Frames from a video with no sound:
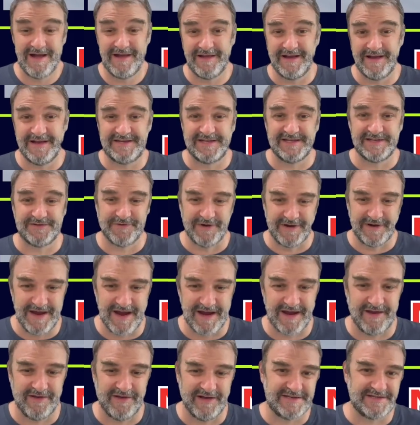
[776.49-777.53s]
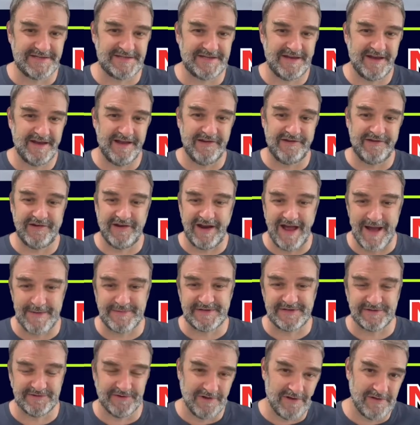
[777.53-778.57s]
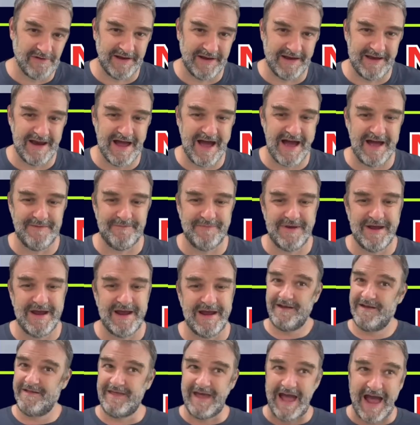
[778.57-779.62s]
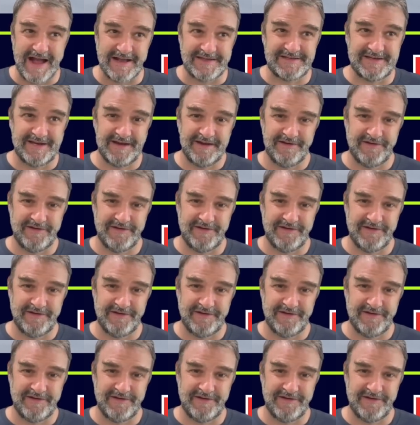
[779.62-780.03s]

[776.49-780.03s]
This is ridiculous. It should absolutely not be that.